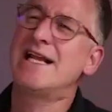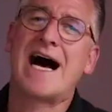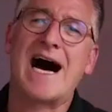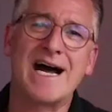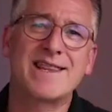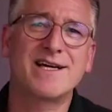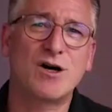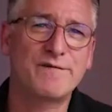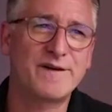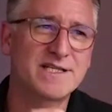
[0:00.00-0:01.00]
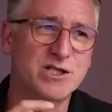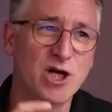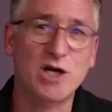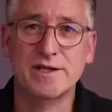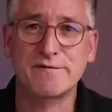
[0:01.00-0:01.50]
I think often it's
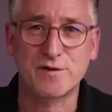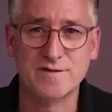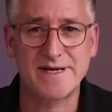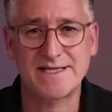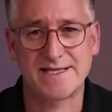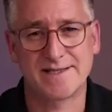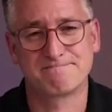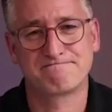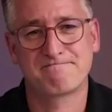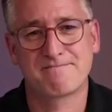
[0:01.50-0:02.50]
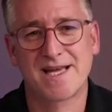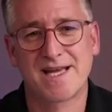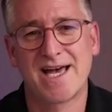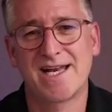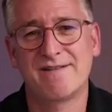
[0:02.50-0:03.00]
not the first meeting.
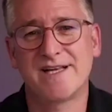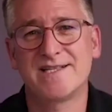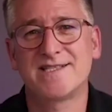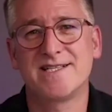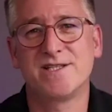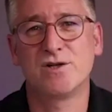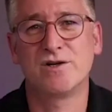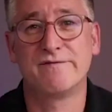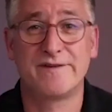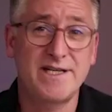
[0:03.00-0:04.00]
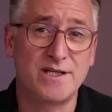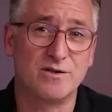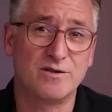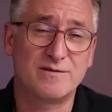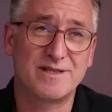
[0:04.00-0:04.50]
And if they see your
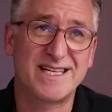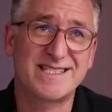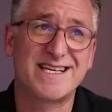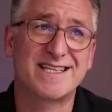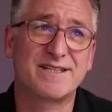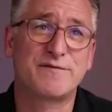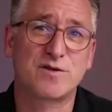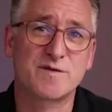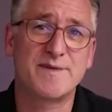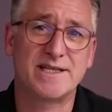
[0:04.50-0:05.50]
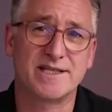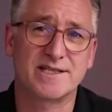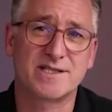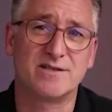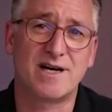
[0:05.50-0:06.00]
video, is that the first meeting?
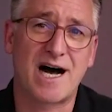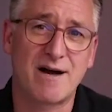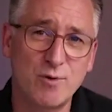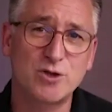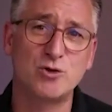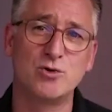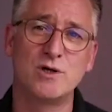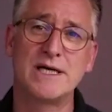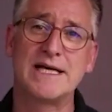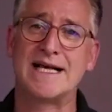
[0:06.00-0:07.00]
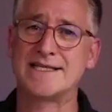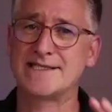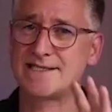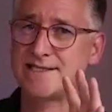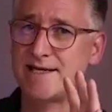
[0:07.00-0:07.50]
So I would do a
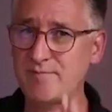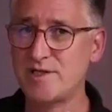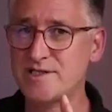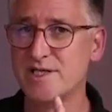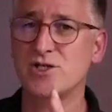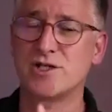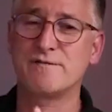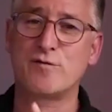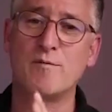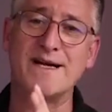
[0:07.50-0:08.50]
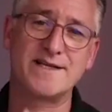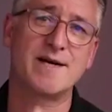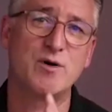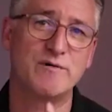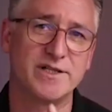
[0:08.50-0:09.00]
separate session for my
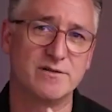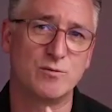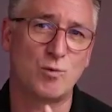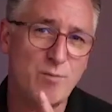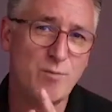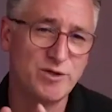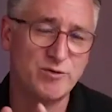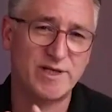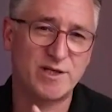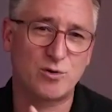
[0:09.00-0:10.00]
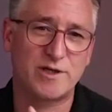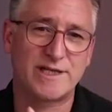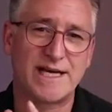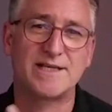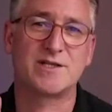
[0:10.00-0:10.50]
demo video. Why would you record it
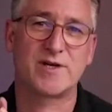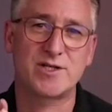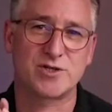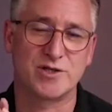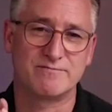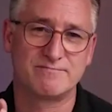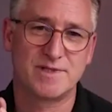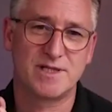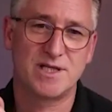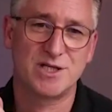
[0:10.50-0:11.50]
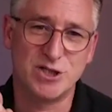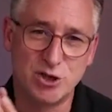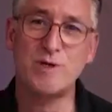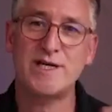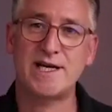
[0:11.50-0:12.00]
at the trade show?
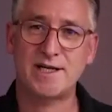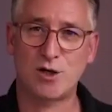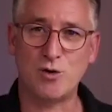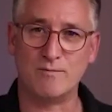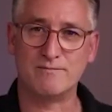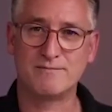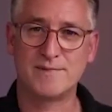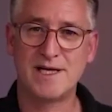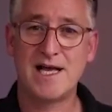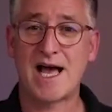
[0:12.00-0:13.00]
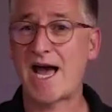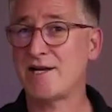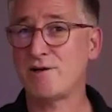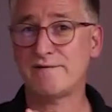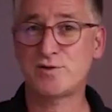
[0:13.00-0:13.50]
Do it at home. And
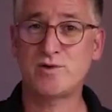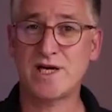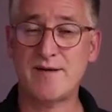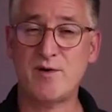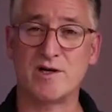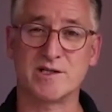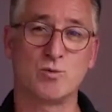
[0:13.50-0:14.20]
you have two cameras.